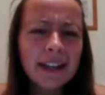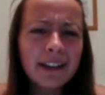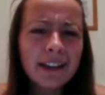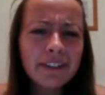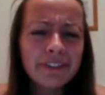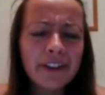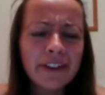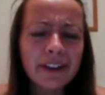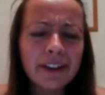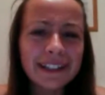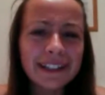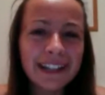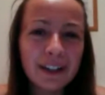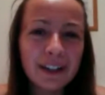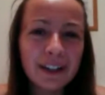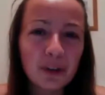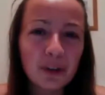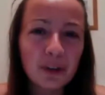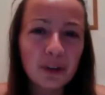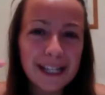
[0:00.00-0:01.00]
I felt like I
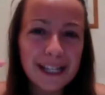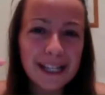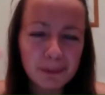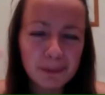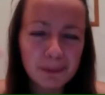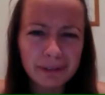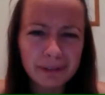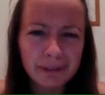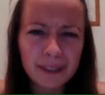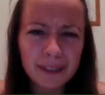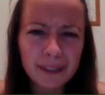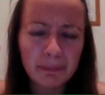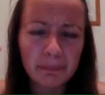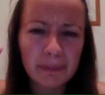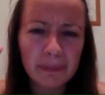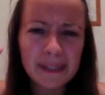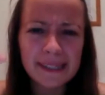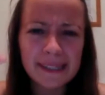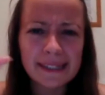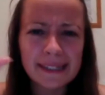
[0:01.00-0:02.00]
always had to be really
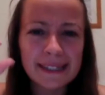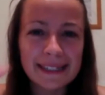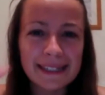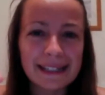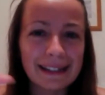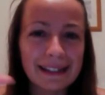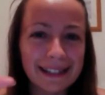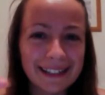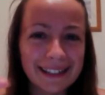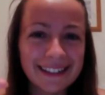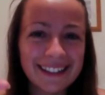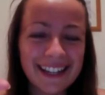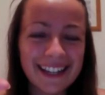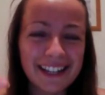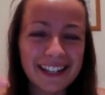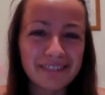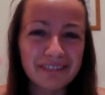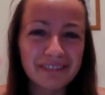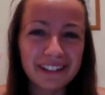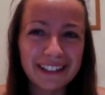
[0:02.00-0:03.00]
businesslike and
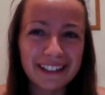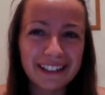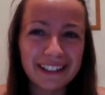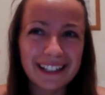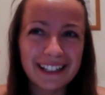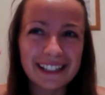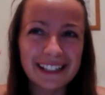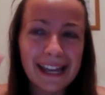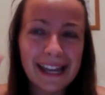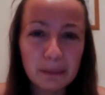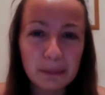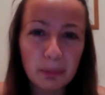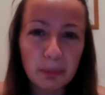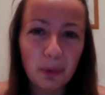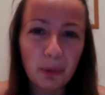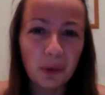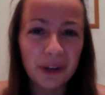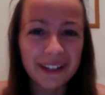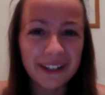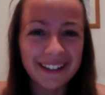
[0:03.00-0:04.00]
really get to the
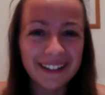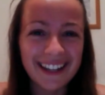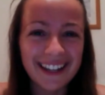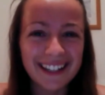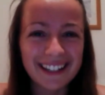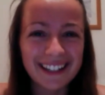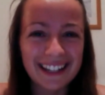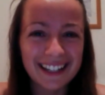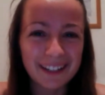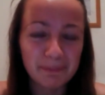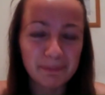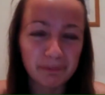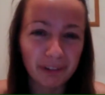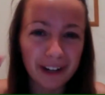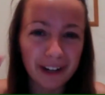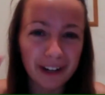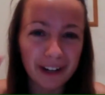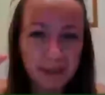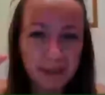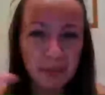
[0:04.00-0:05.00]
point and like
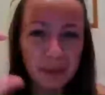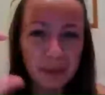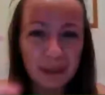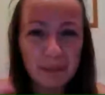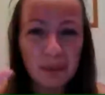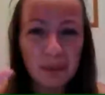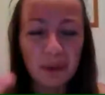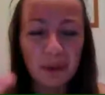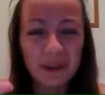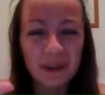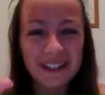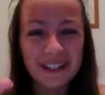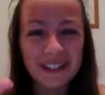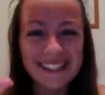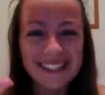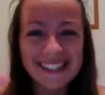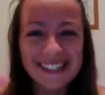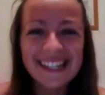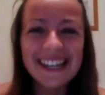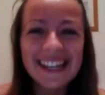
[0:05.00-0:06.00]
writing bullet points.
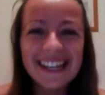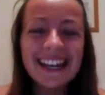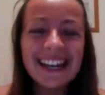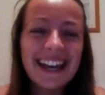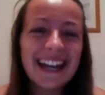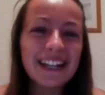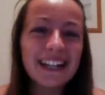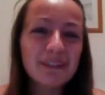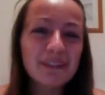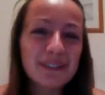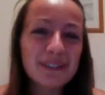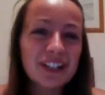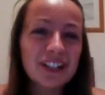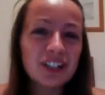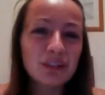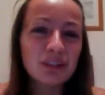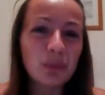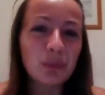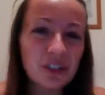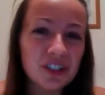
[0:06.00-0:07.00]
And it was actually
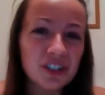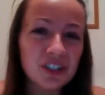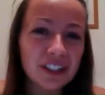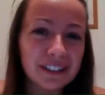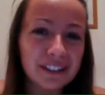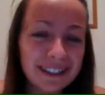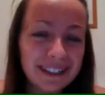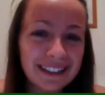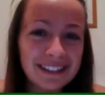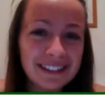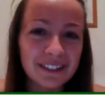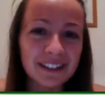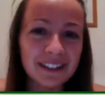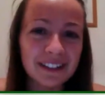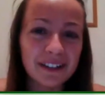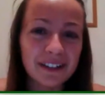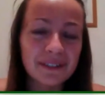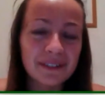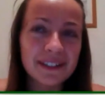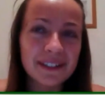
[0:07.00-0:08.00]
watching Nikki do that. I was
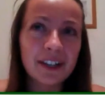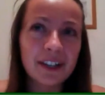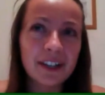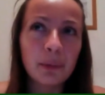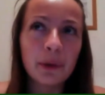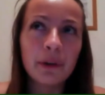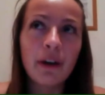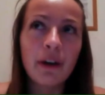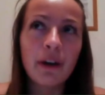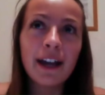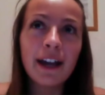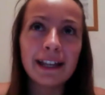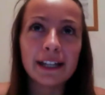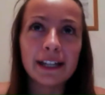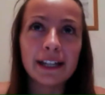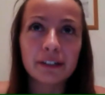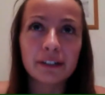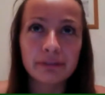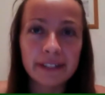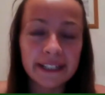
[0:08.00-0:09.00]
like, well, I like
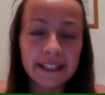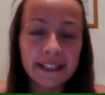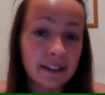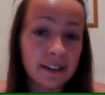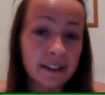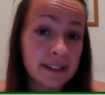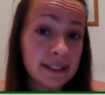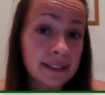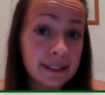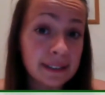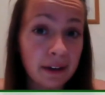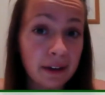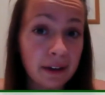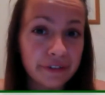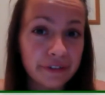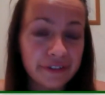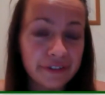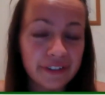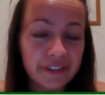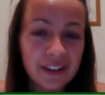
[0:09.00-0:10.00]
reading her stuff.
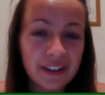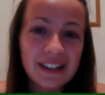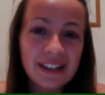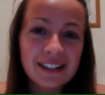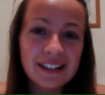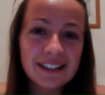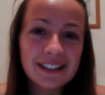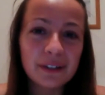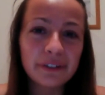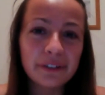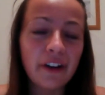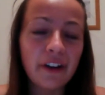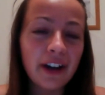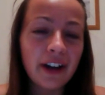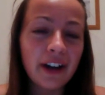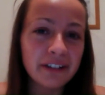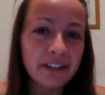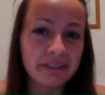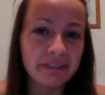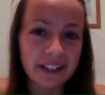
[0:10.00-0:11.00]
So if I
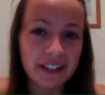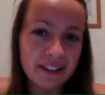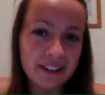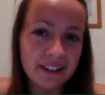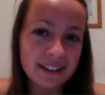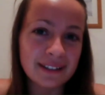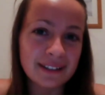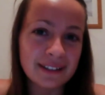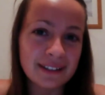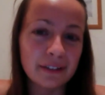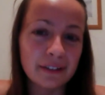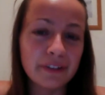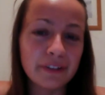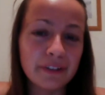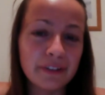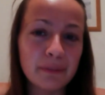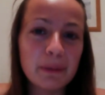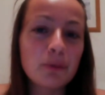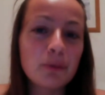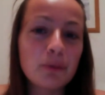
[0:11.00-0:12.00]
read her stuff, then people
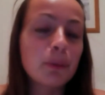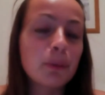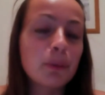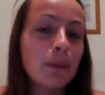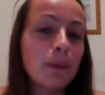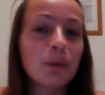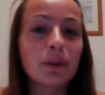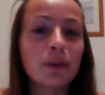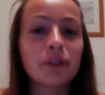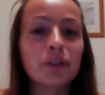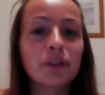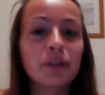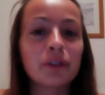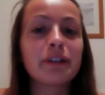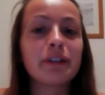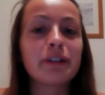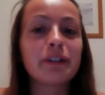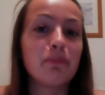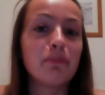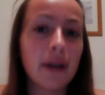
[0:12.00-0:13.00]
will probably want to read my
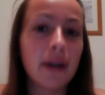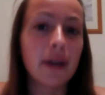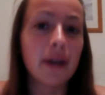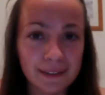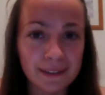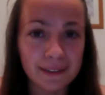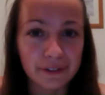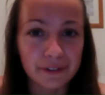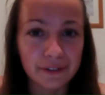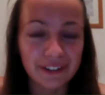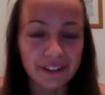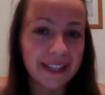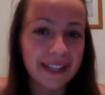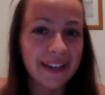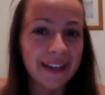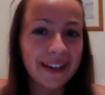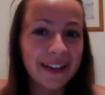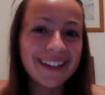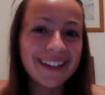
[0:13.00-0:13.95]
stuff like that.